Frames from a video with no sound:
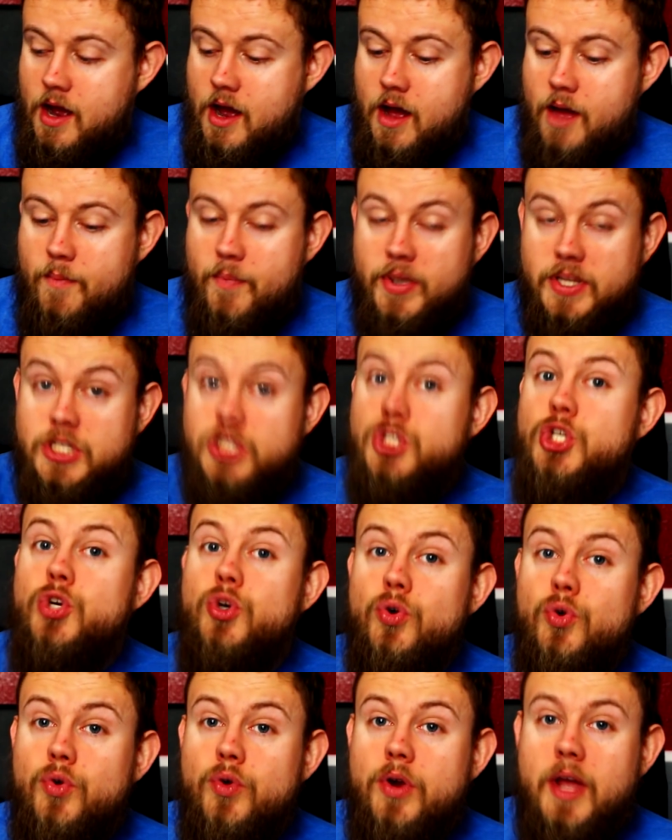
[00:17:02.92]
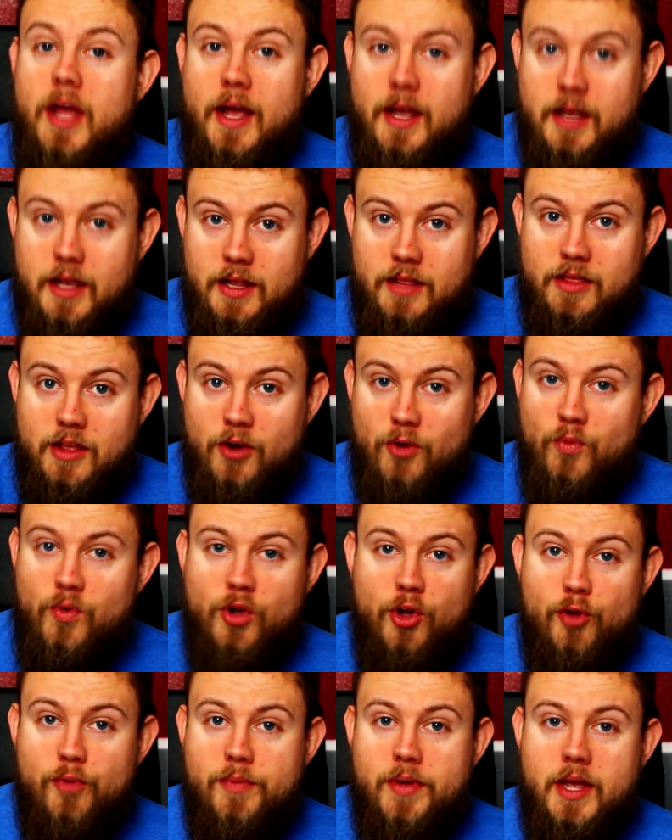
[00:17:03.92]
But soon there
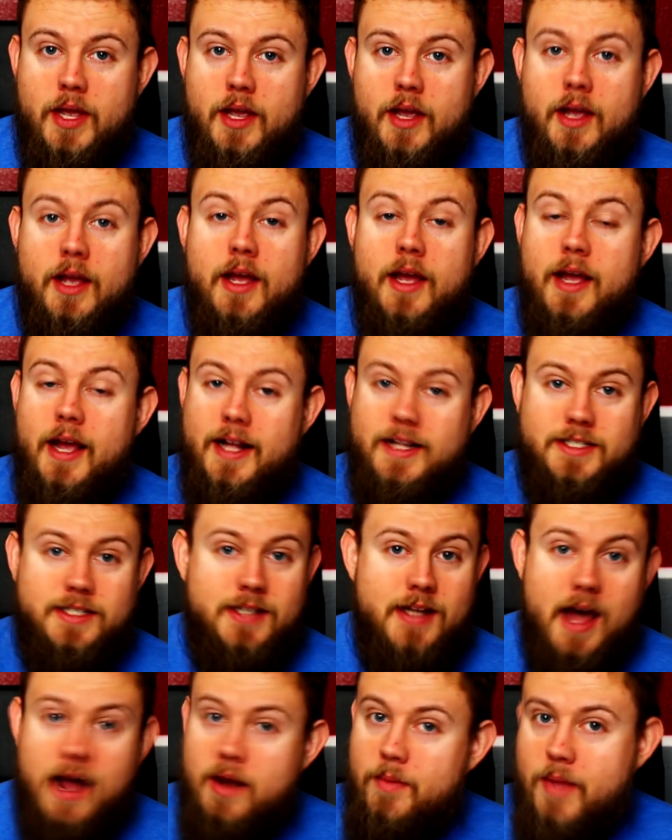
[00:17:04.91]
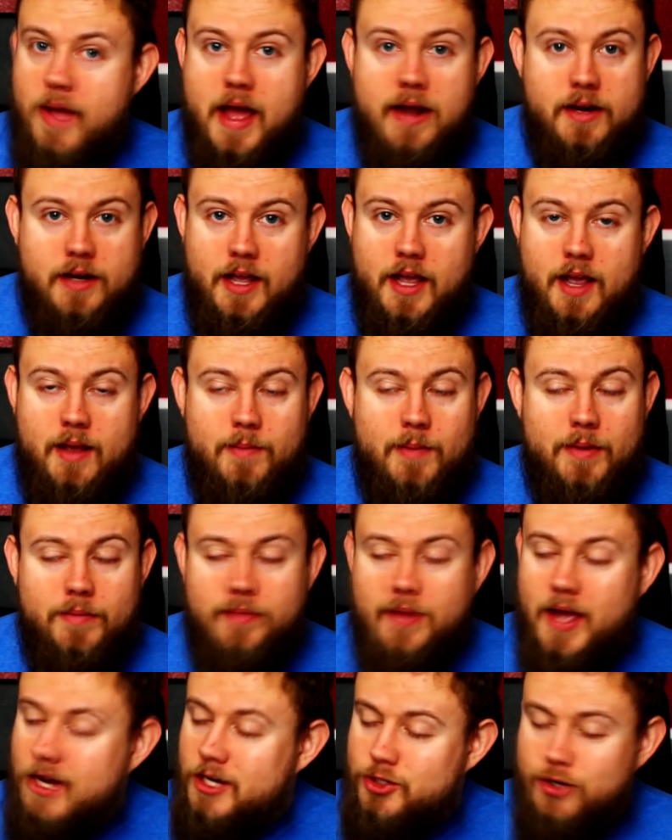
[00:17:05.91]
will be. It's not a bad game.
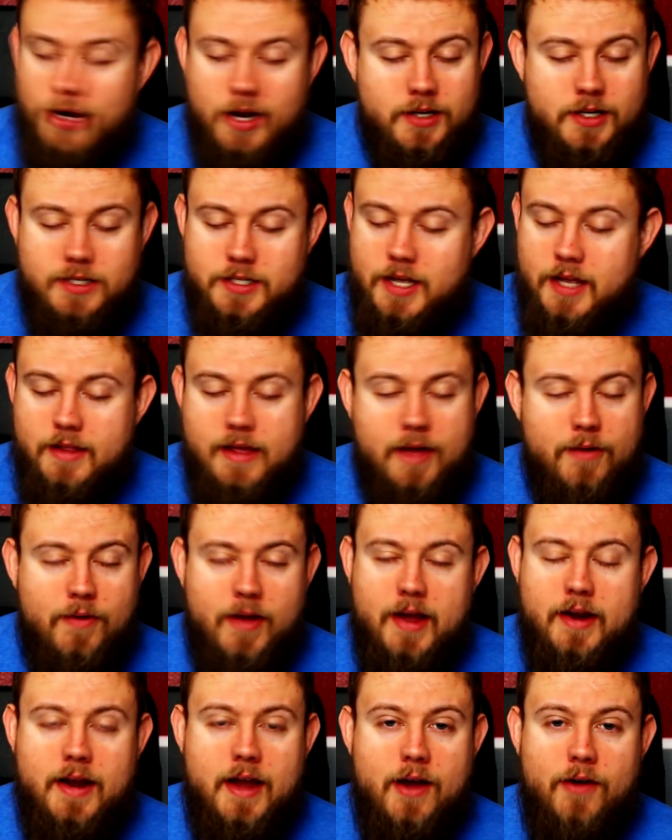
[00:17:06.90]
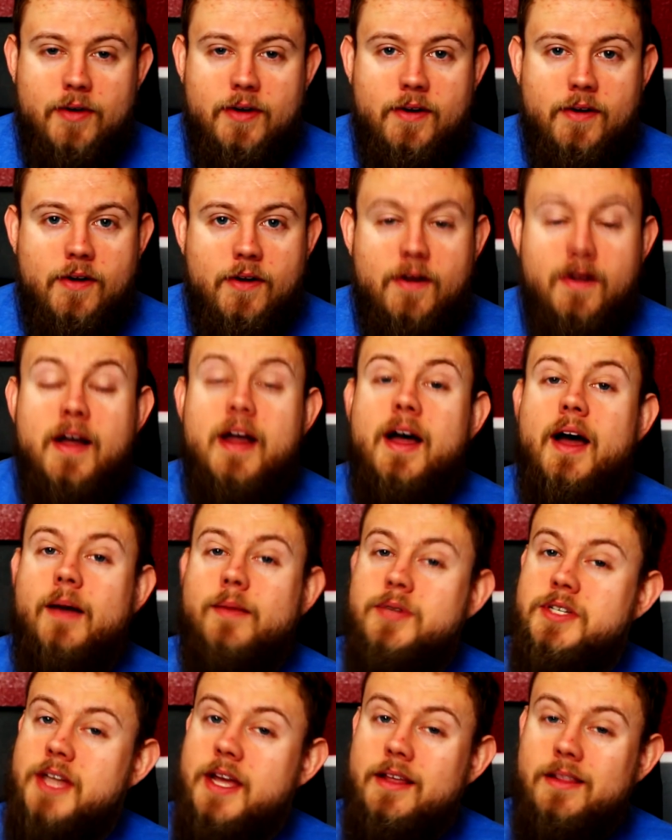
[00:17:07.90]
I'm not trying to say that right now at all.
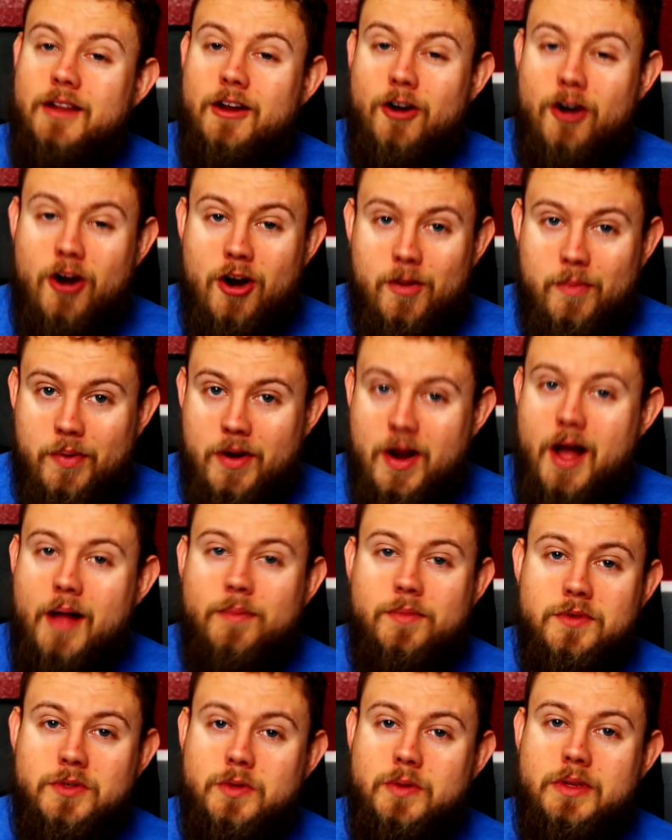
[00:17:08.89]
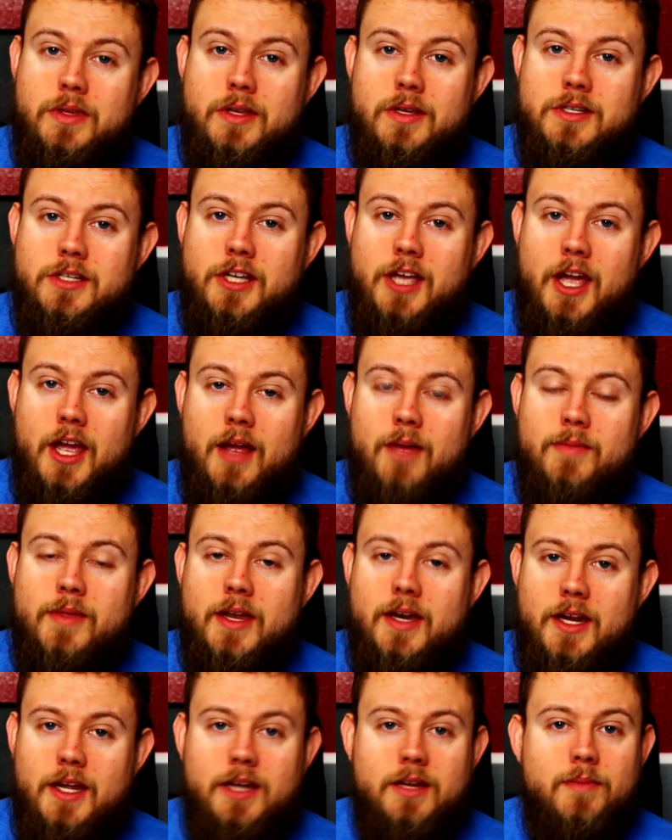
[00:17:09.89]
I'm just saying there are problems with this game
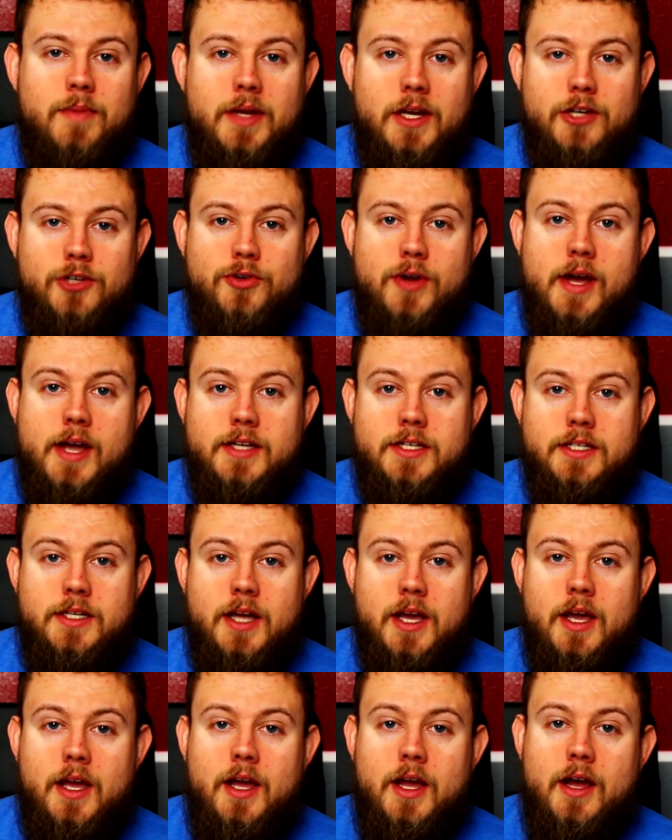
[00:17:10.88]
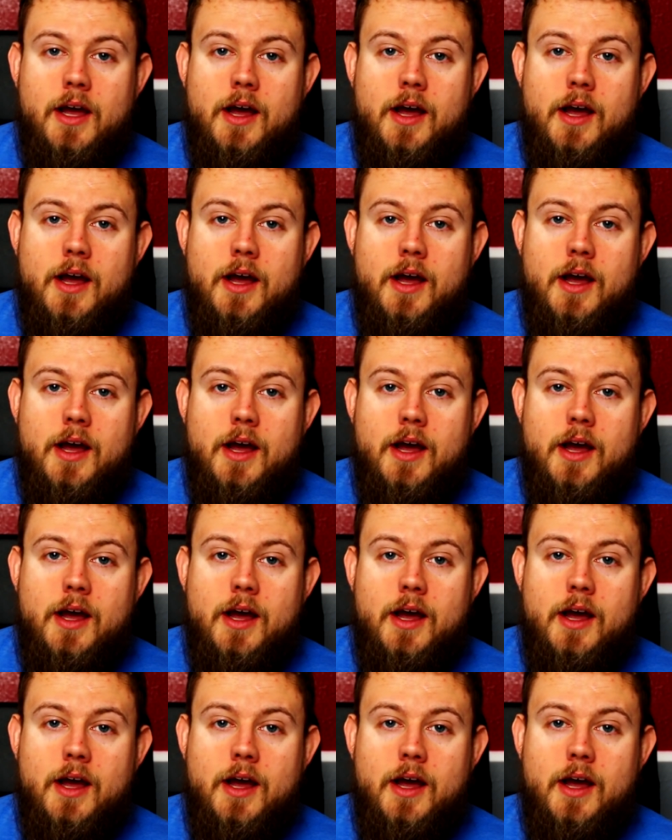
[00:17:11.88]
that need to be addressed